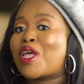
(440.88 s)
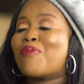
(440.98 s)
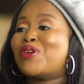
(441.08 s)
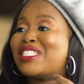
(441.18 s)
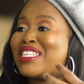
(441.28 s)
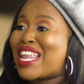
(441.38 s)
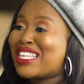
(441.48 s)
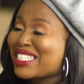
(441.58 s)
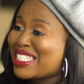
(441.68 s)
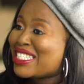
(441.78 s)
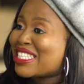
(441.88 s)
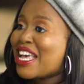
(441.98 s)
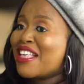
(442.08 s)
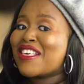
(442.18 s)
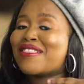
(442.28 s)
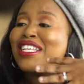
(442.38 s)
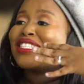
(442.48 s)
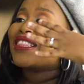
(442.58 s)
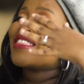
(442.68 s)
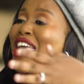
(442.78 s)
mm. their personalities, the
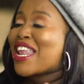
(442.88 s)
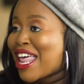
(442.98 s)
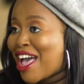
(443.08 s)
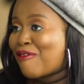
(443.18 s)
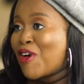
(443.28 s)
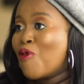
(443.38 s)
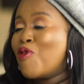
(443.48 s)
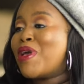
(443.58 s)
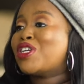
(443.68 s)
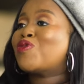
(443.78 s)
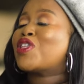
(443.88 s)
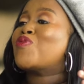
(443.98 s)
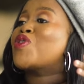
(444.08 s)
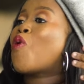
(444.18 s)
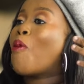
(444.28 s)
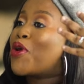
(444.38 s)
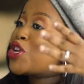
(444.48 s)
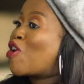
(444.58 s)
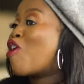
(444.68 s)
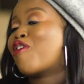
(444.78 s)
things that they love, we make sure that we
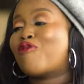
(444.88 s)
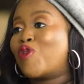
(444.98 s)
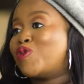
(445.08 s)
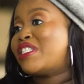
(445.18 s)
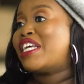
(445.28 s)
incorporate a lot of those